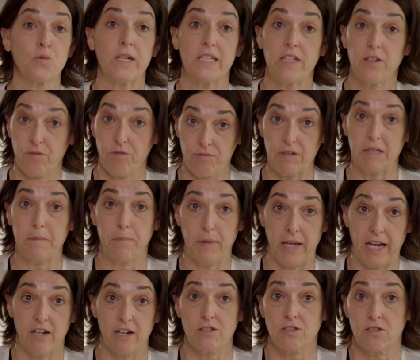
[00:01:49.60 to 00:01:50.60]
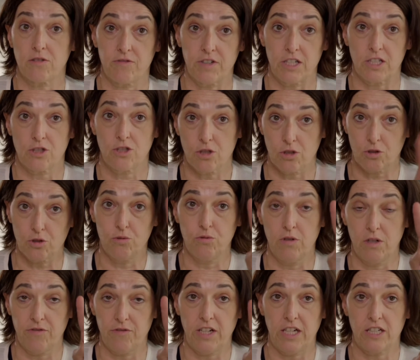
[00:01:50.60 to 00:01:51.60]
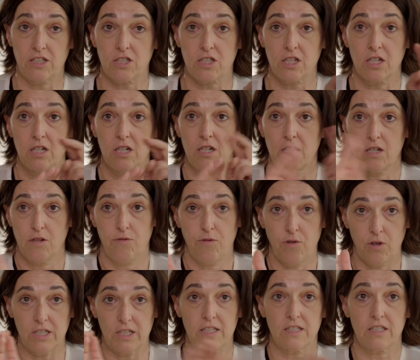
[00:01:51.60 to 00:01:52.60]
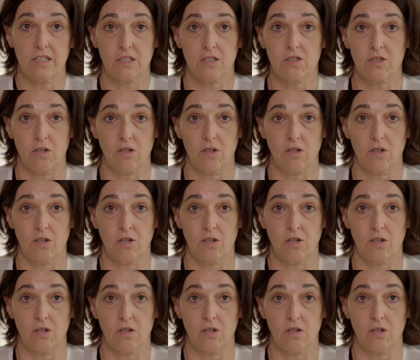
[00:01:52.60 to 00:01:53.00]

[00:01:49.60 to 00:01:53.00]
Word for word: 23 pairs of each, so 2 of each, 46